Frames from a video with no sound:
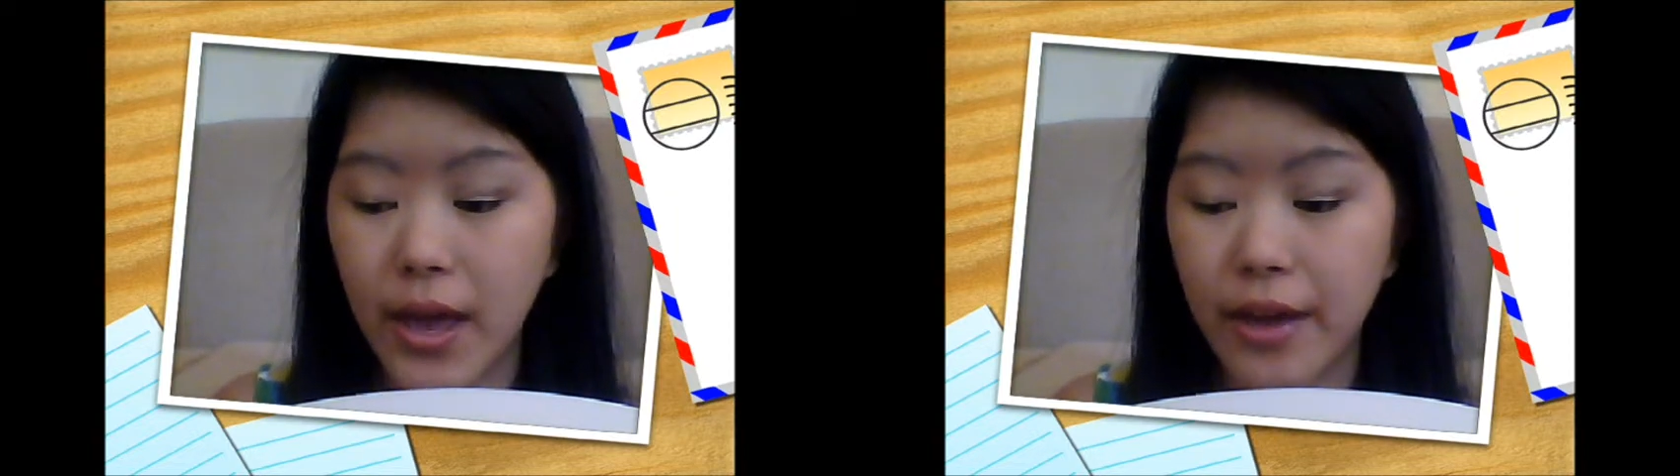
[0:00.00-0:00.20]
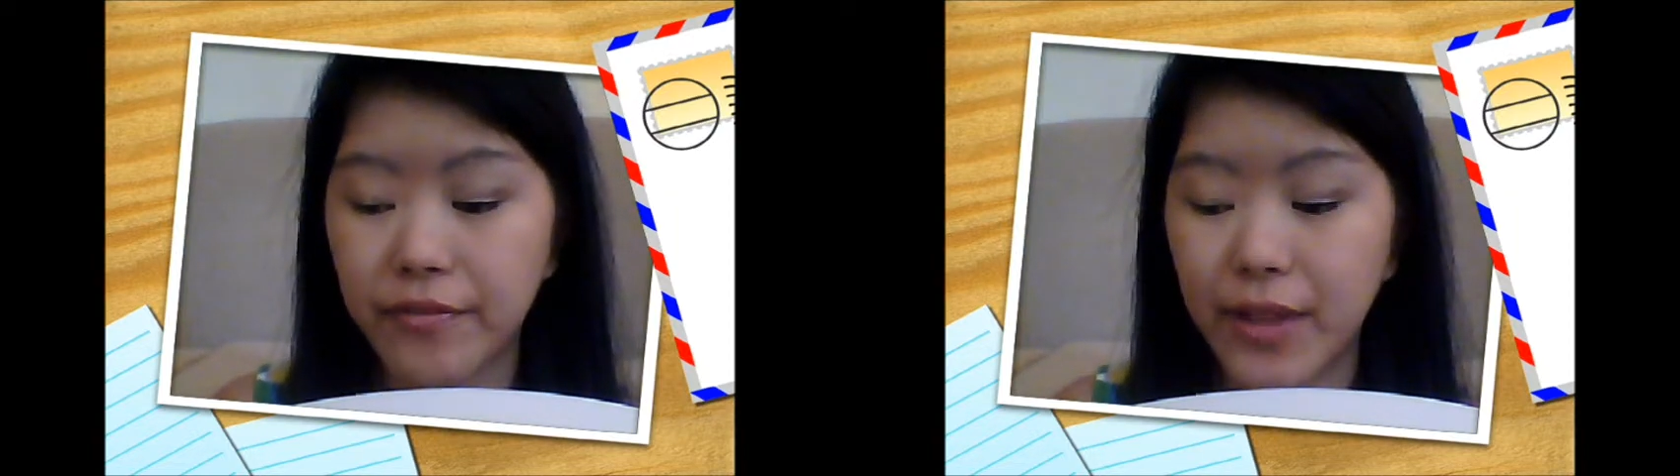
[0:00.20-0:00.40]

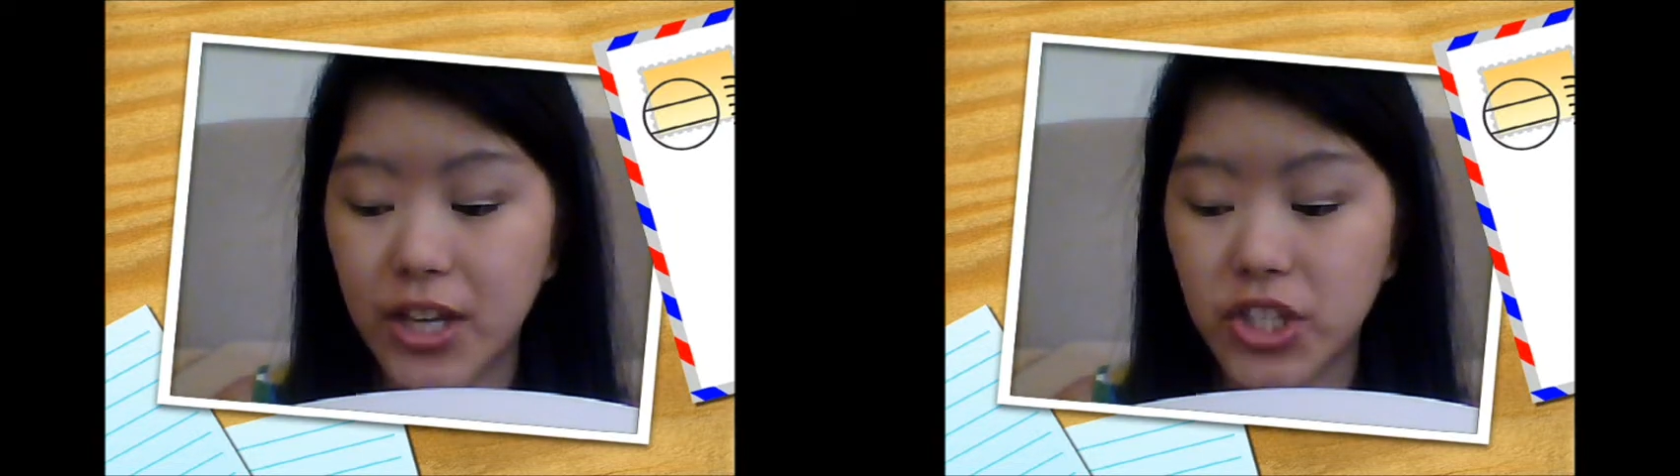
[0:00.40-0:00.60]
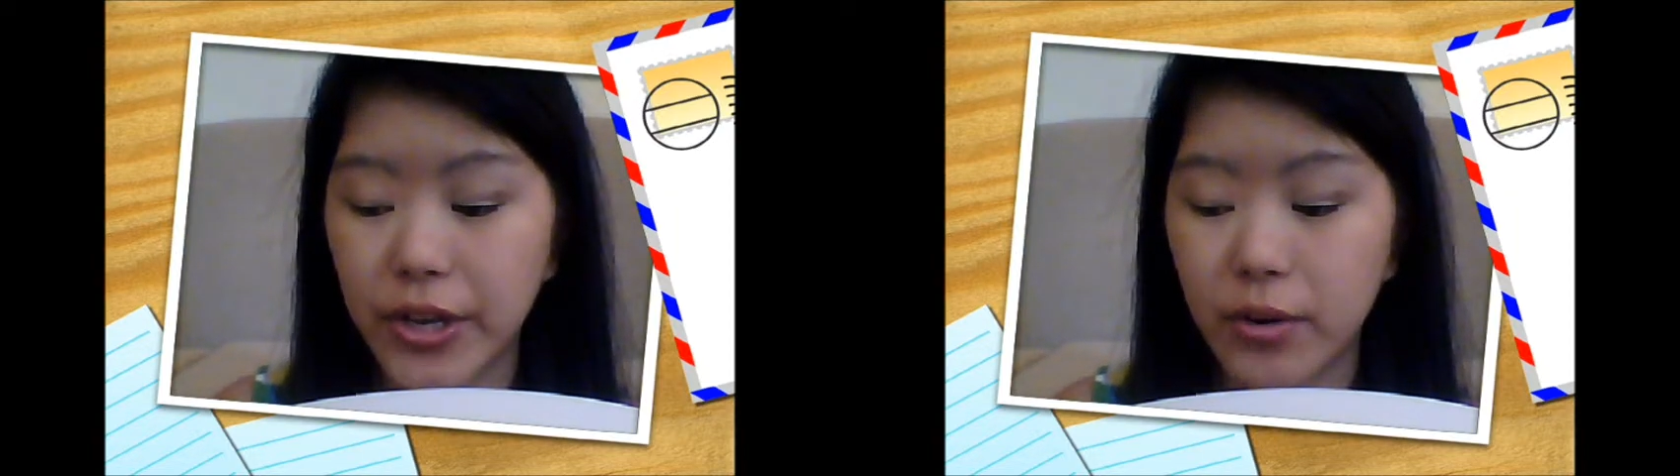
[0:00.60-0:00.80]
a
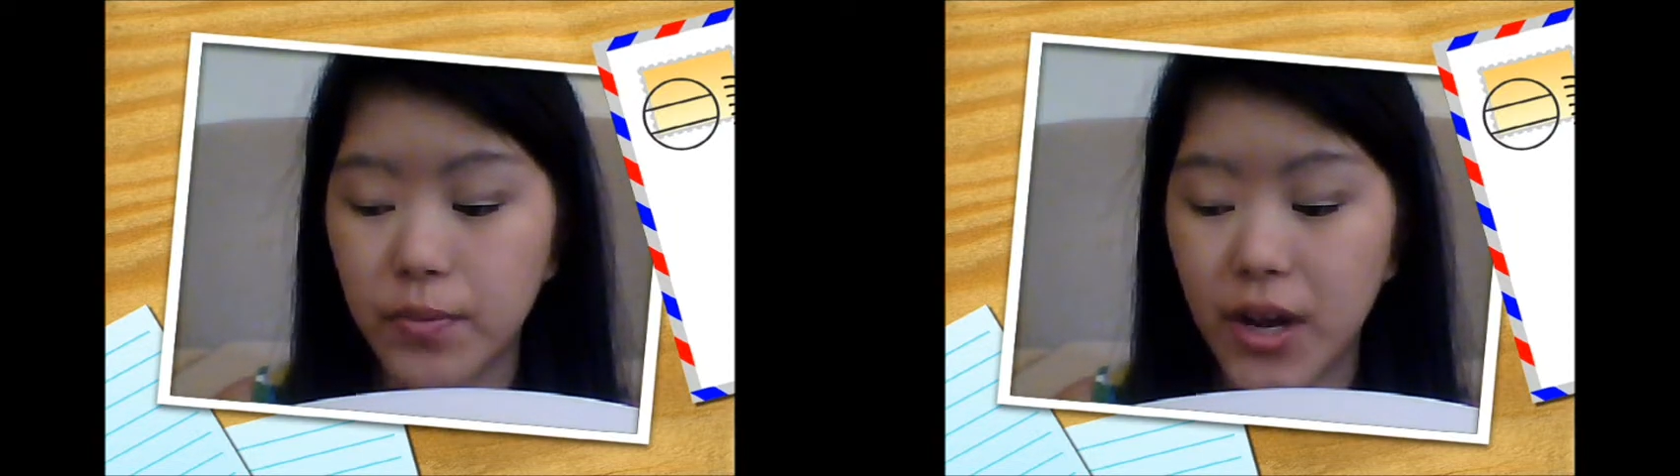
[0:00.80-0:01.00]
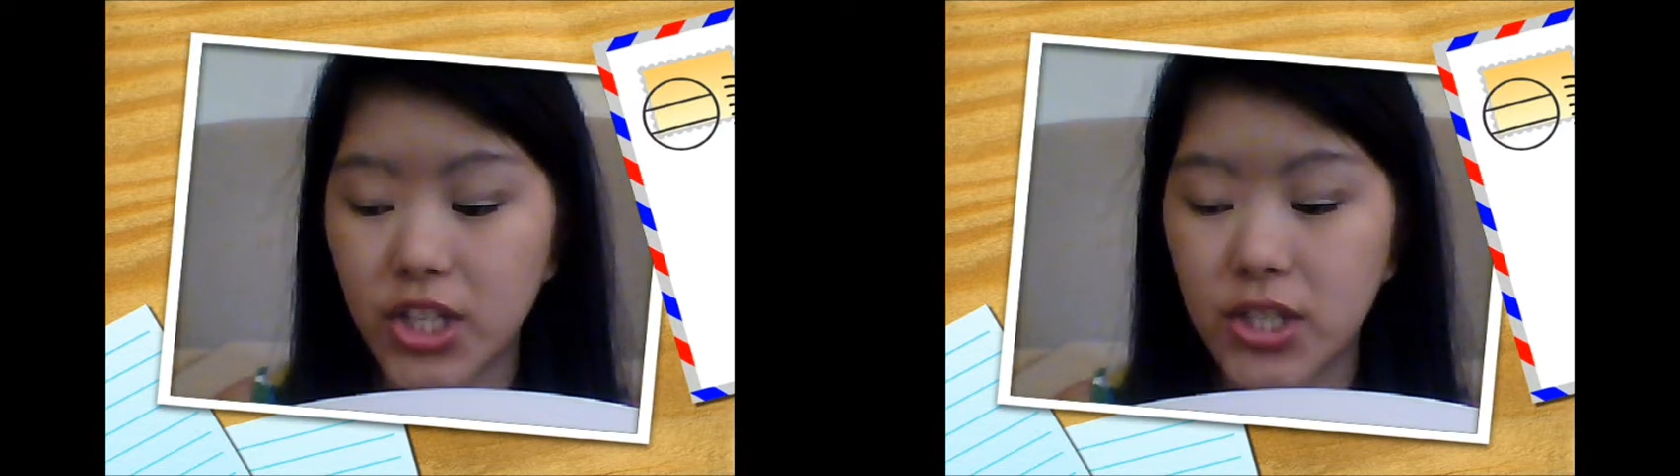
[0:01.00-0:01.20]
flat shader
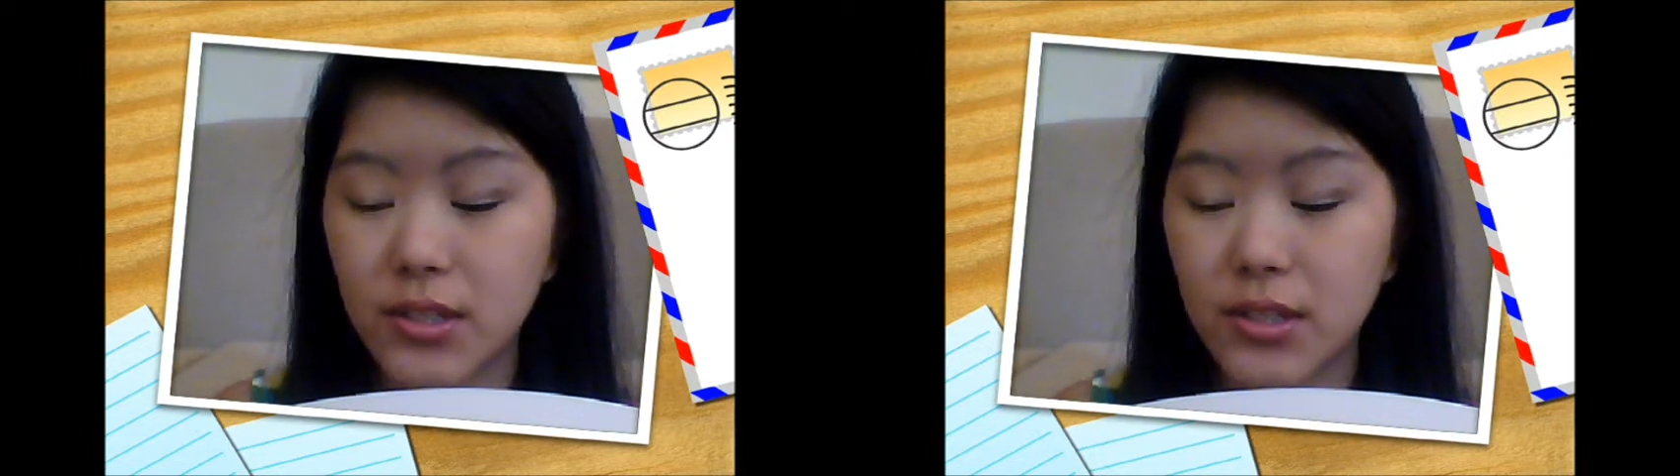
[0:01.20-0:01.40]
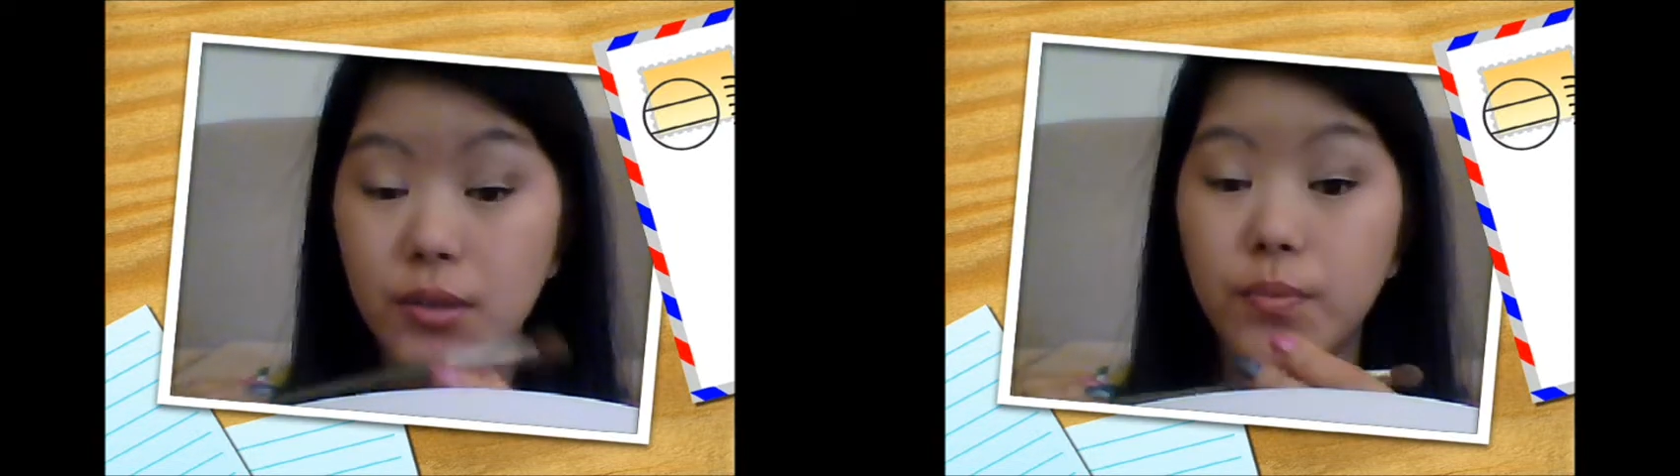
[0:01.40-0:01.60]
brush.
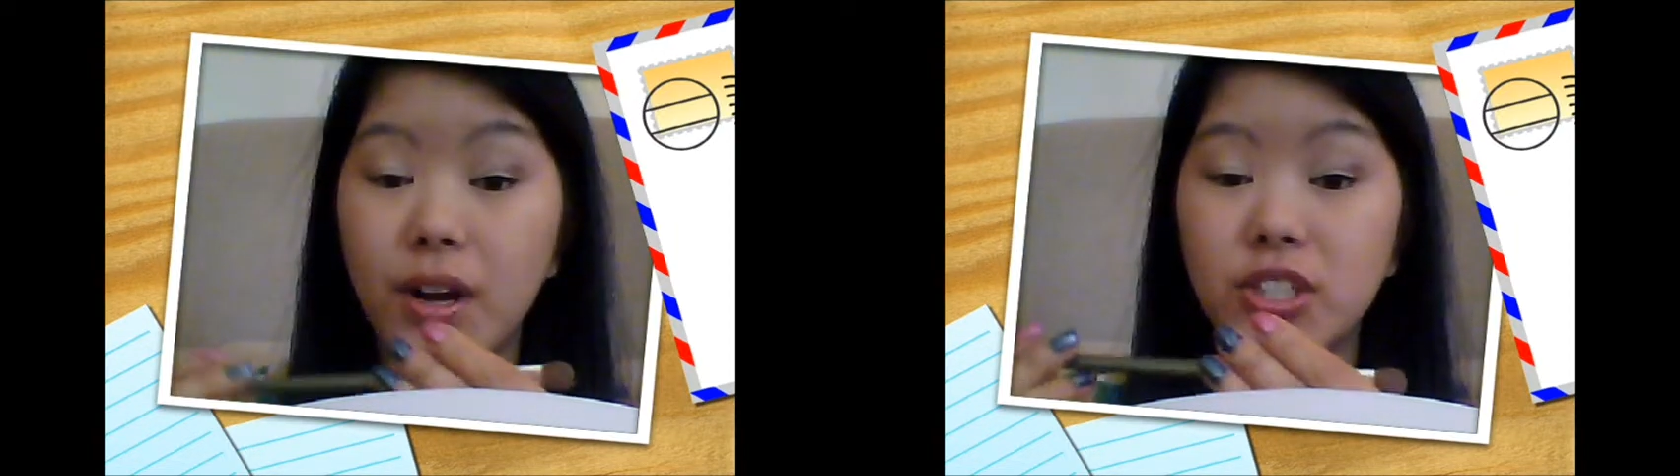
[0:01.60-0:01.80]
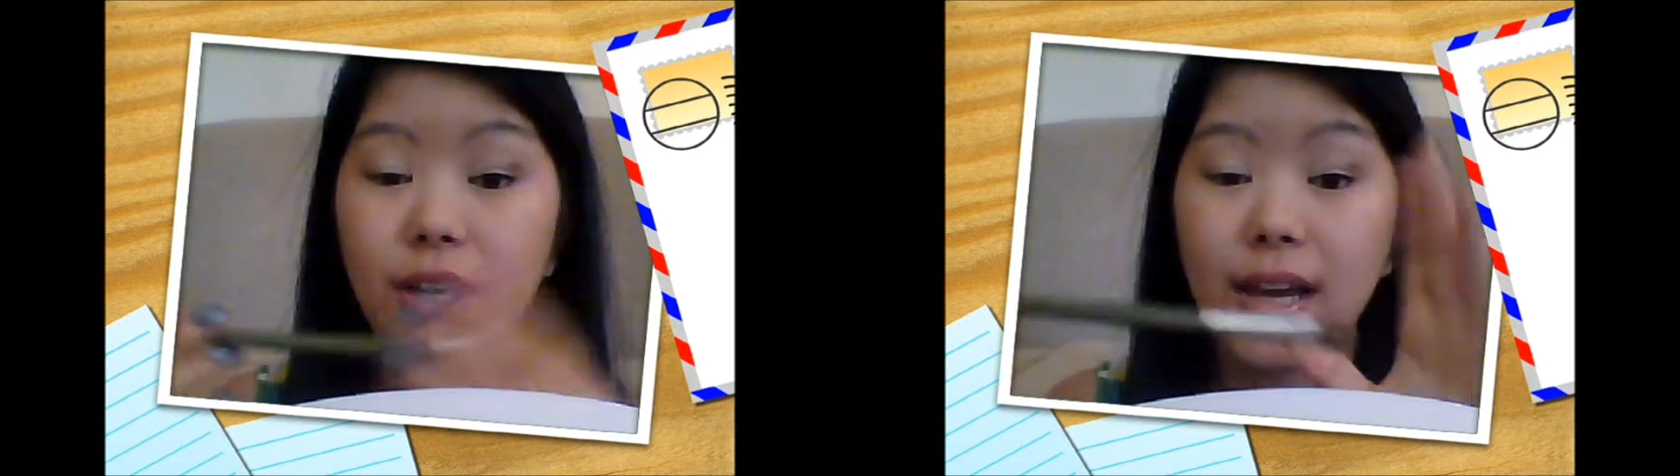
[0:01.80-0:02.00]
This is the
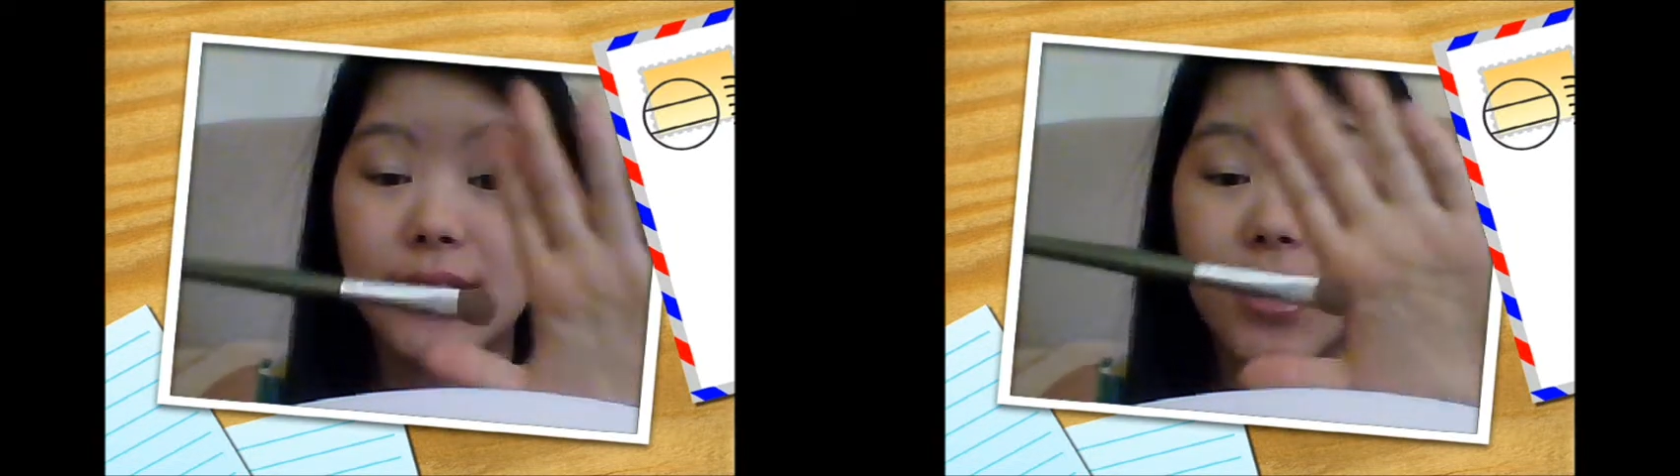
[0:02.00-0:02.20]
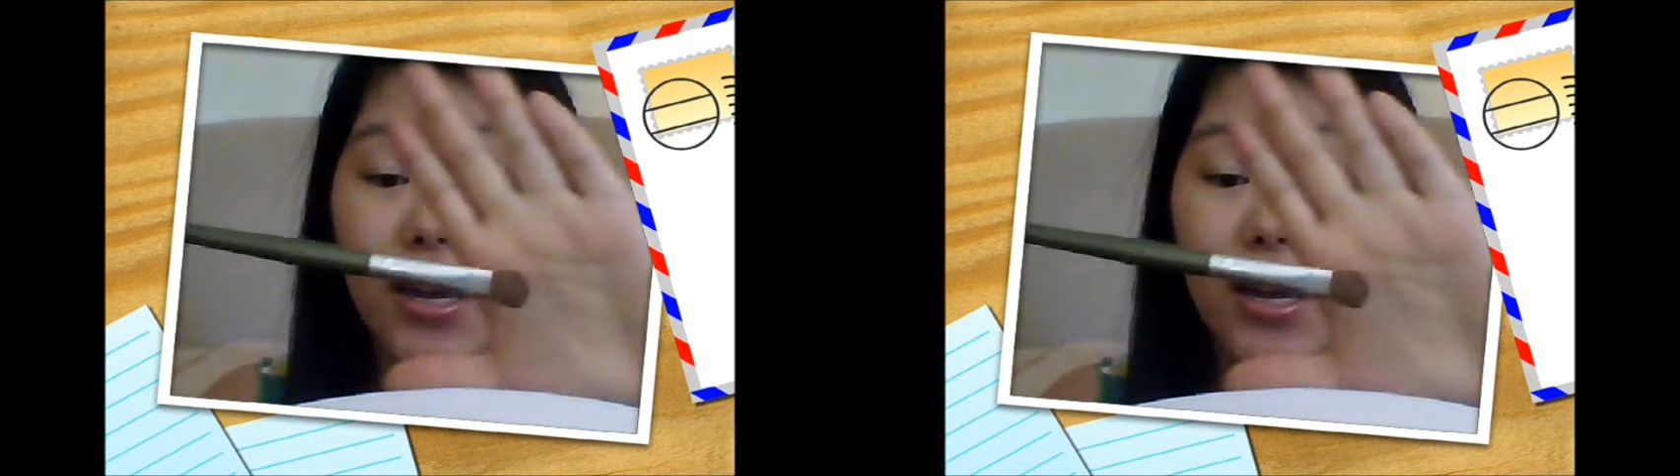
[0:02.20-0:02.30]
brush that I